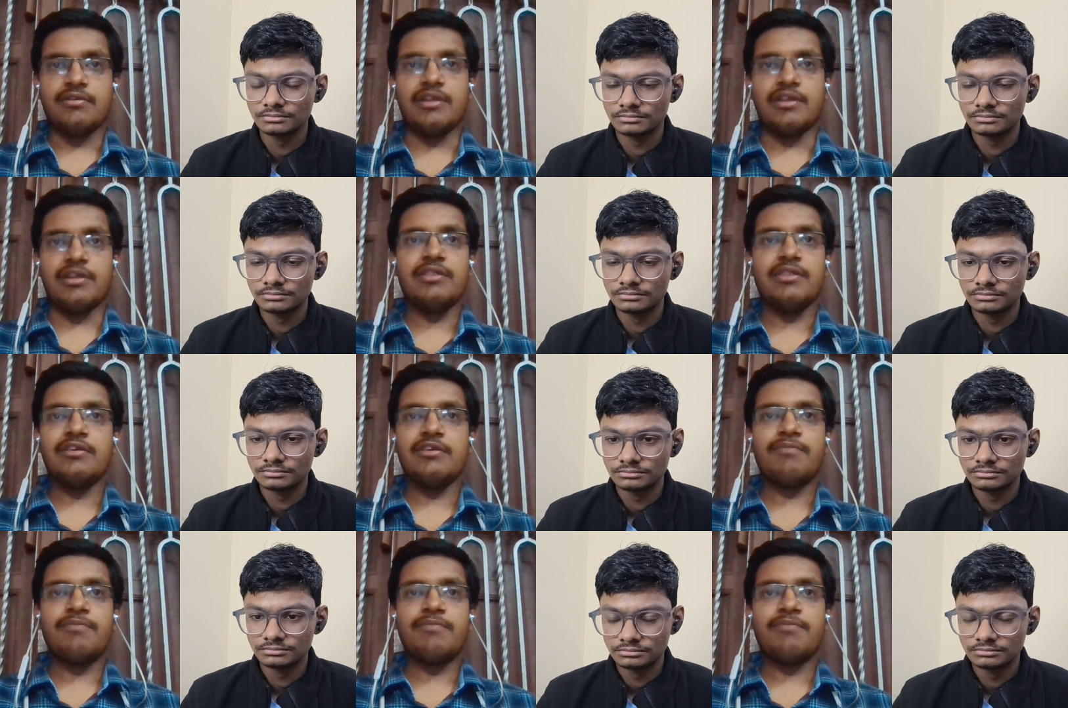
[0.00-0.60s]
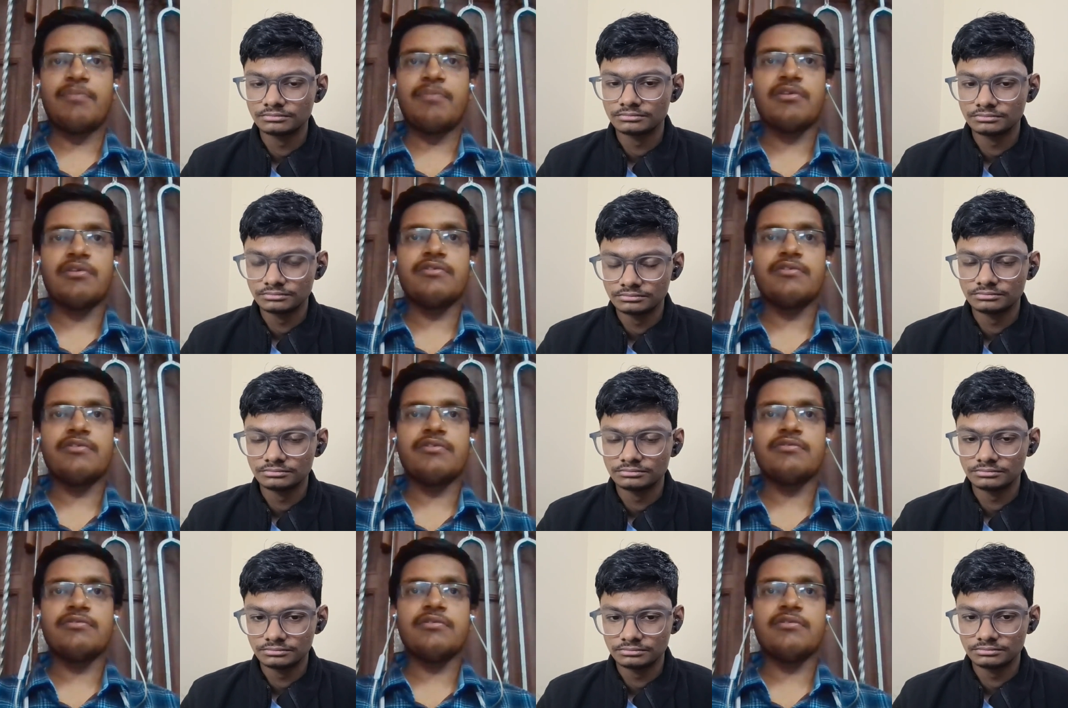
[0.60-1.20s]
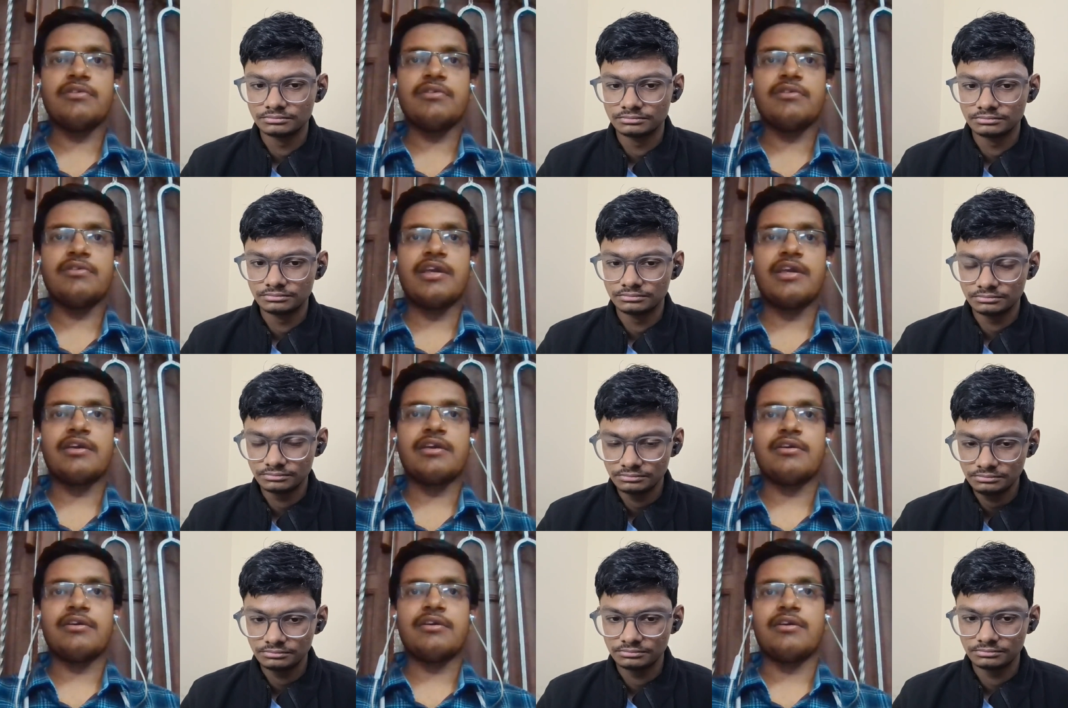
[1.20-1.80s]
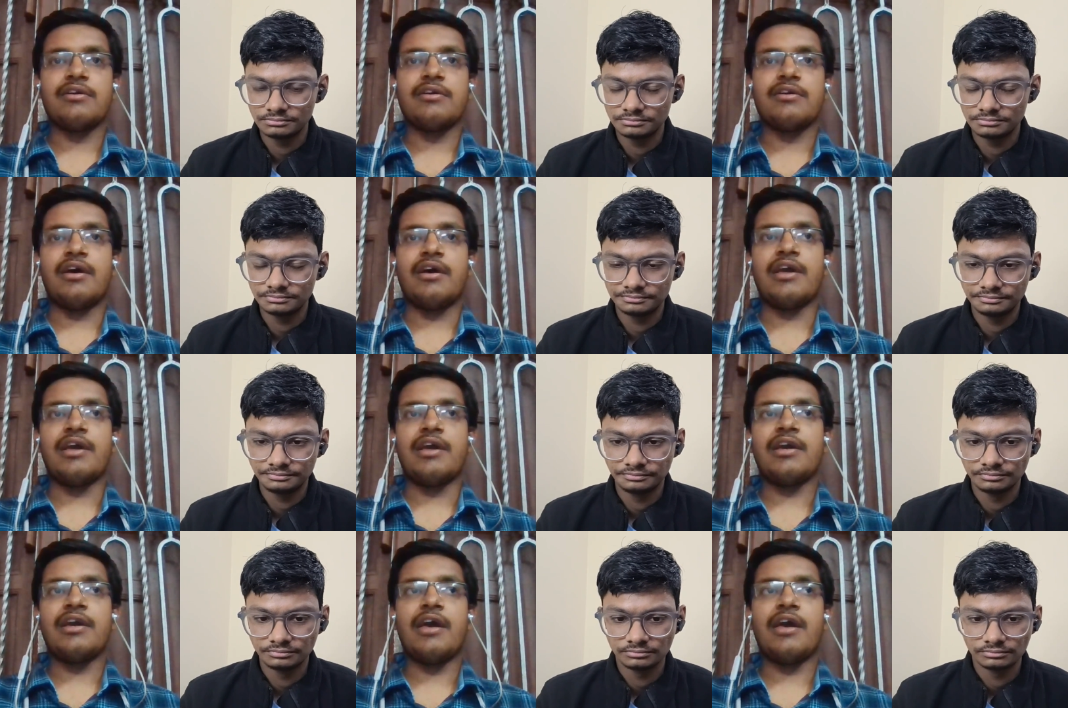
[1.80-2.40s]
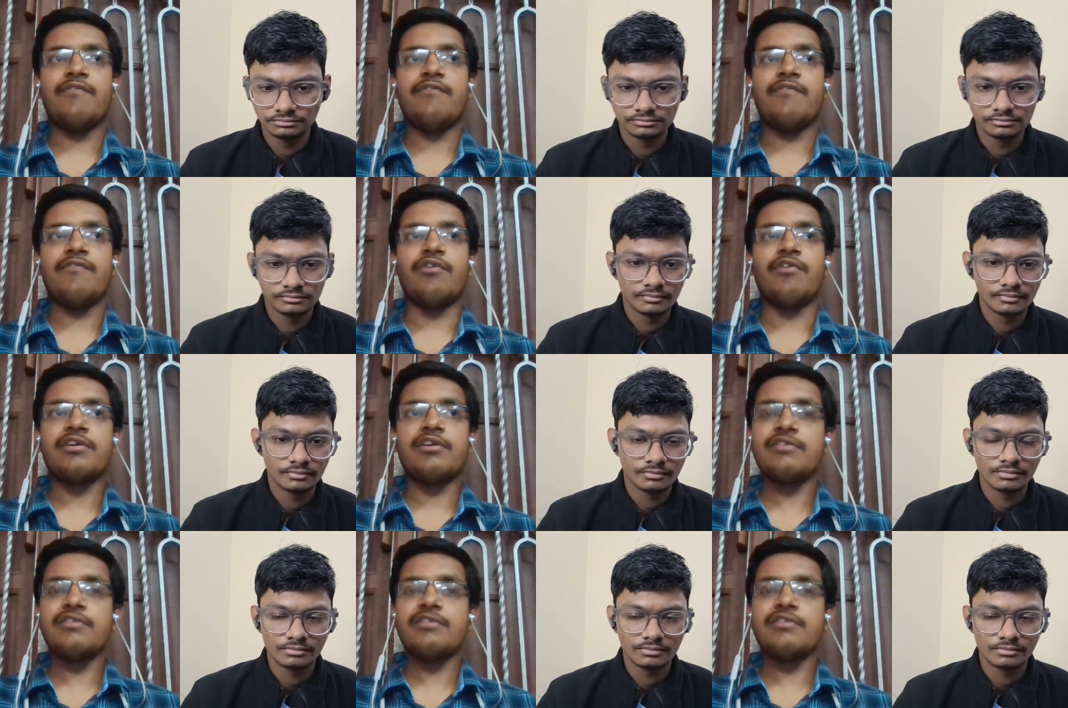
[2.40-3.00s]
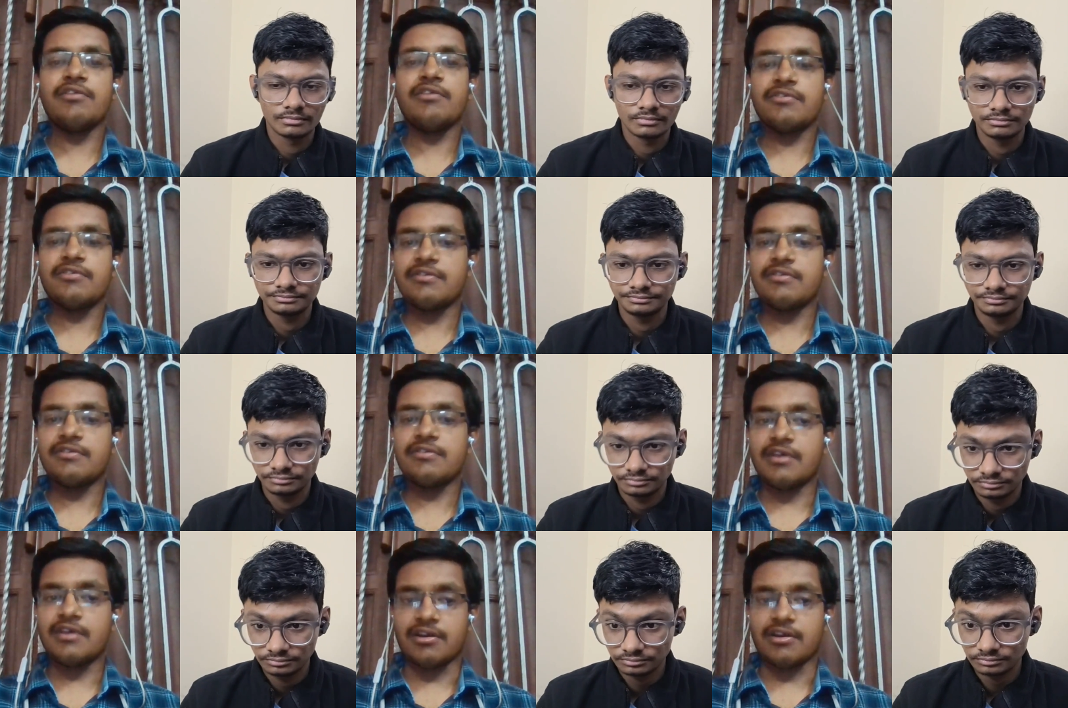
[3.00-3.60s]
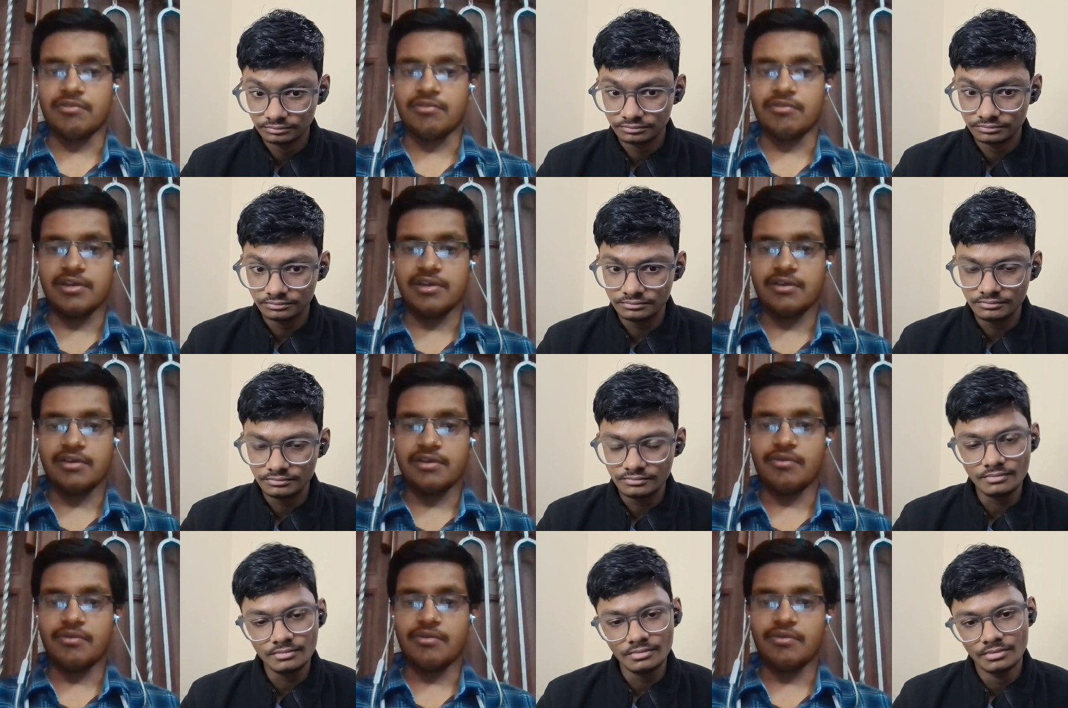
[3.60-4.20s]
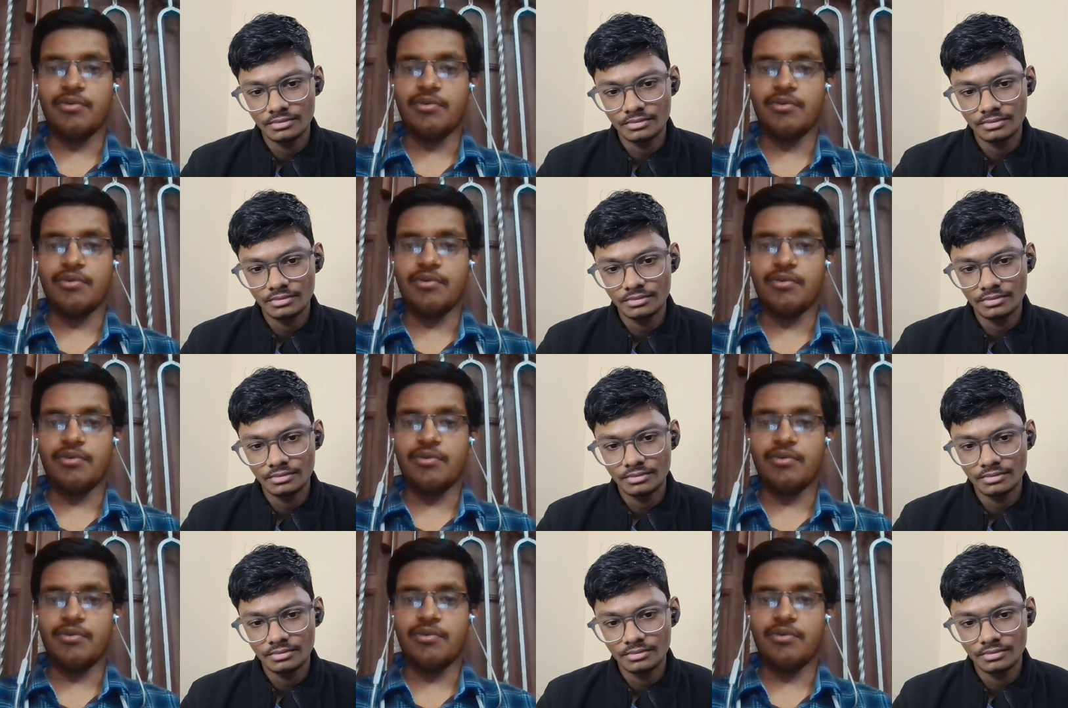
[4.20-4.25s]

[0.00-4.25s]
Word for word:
Speaker 1: In this paper also, like I have 43 questions correct only.